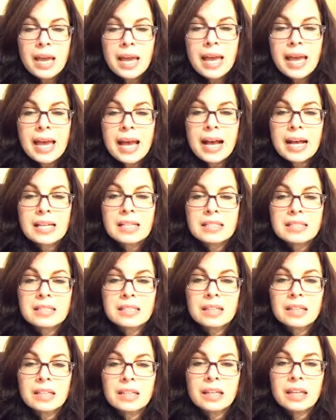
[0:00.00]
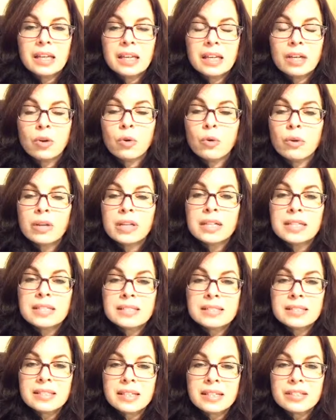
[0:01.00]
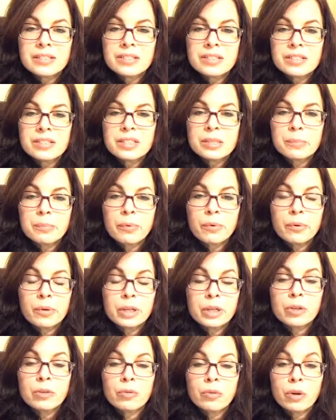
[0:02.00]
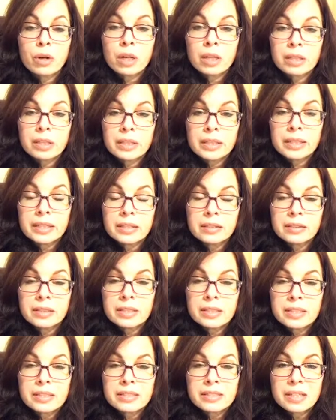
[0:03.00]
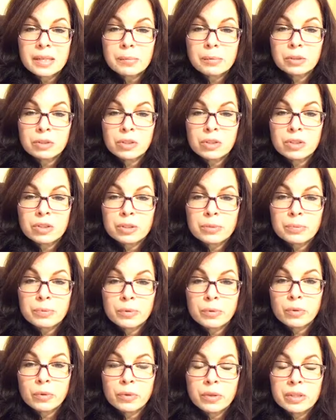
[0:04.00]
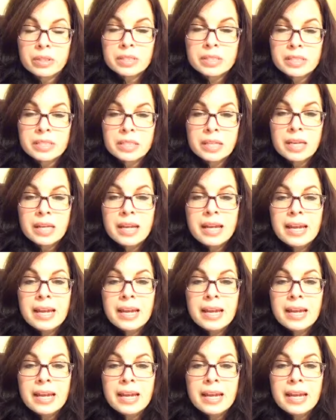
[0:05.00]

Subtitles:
as an organization supporting chronically ill and disabled entrepreneurs.